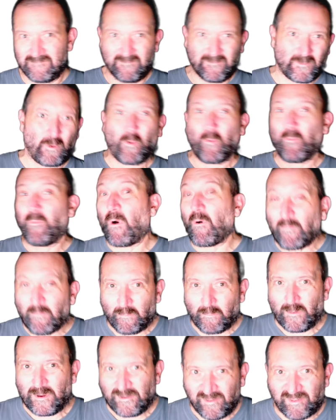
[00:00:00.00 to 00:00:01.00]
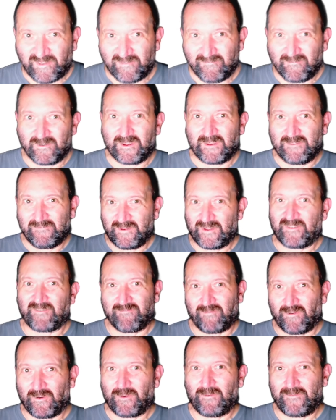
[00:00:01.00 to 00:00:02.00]
go both ways. Okay,
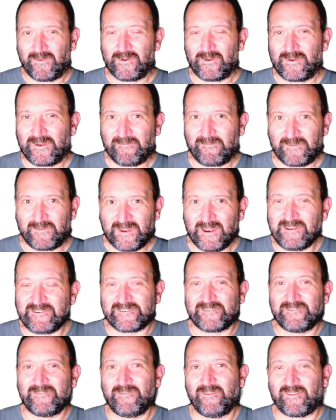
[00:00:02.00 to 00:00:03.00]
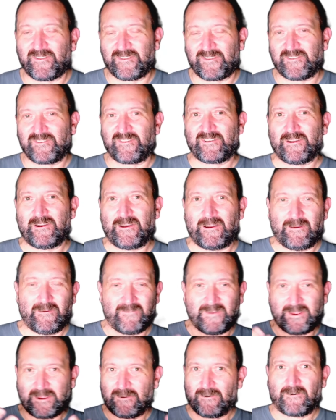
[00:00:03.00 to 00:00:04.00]
that's one of their definitions, is
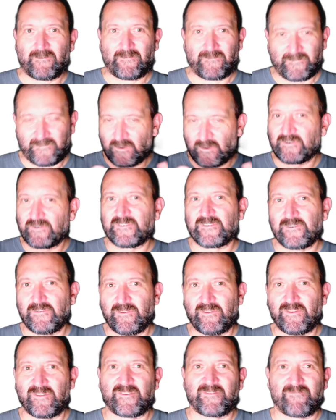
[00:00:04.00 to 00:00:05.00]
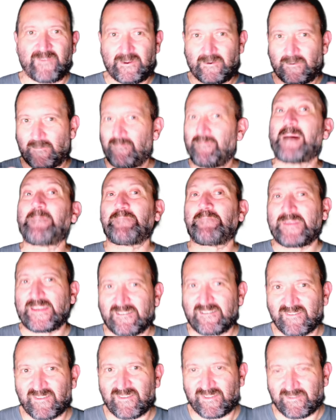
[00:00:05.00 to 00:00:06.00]
they are functions, they are
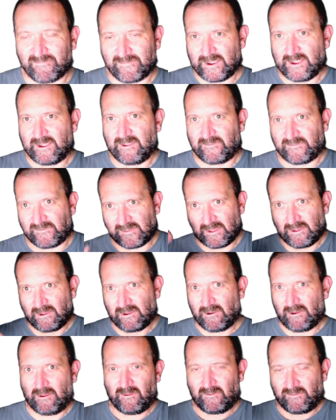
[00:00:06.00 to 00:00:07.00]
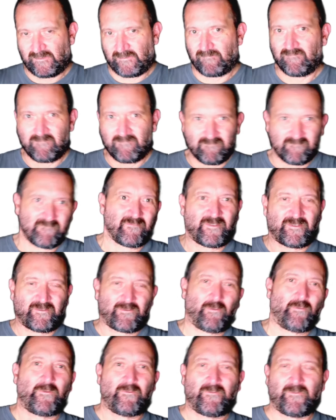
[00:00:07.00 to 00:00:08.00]
mappings that
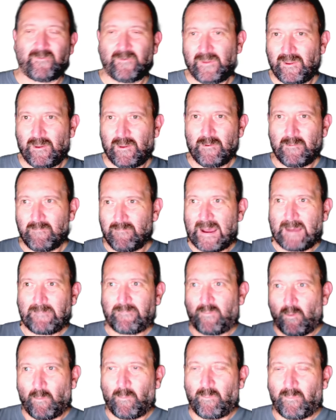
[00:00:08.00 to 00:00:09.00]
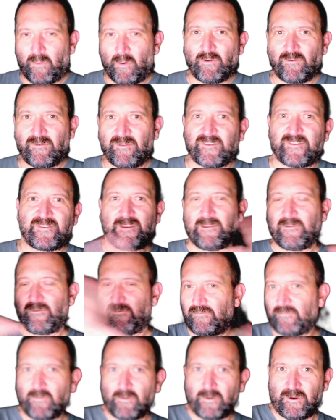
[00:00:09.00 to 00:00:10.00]
sort of map all points
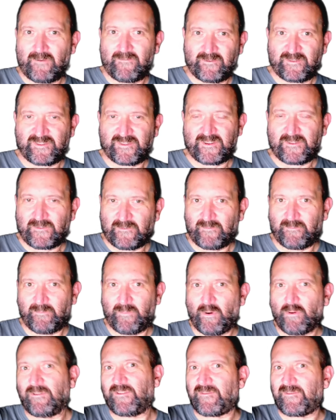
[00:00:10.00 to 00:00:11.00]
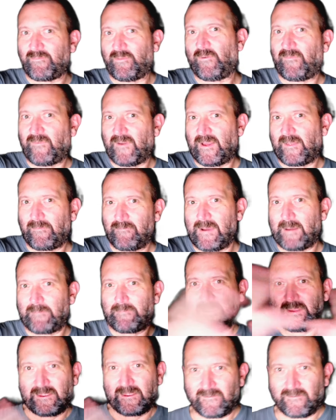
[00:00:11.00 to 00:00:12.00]
into another set of points, but that
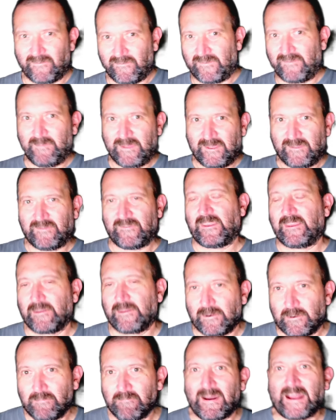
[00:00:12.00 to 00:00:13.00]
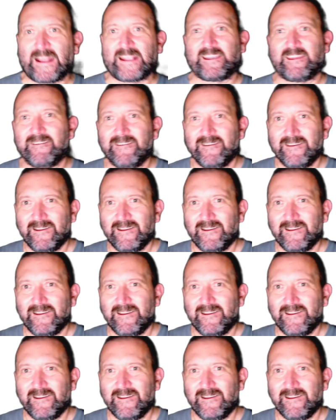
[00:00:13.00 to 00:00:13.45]
mapping can be taken back.